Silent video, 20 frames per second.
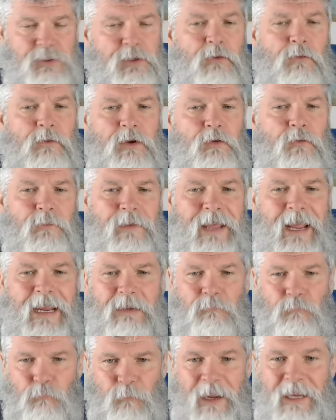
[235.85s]
You don't create
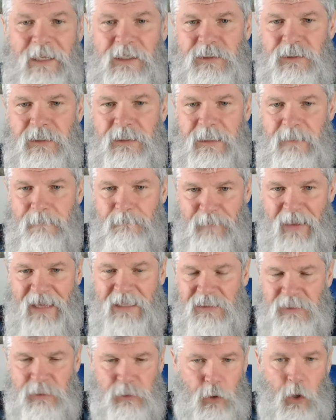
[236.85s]
racially
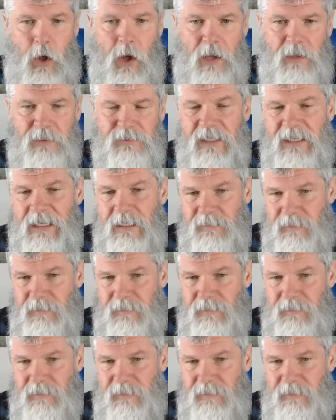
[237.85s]
based laws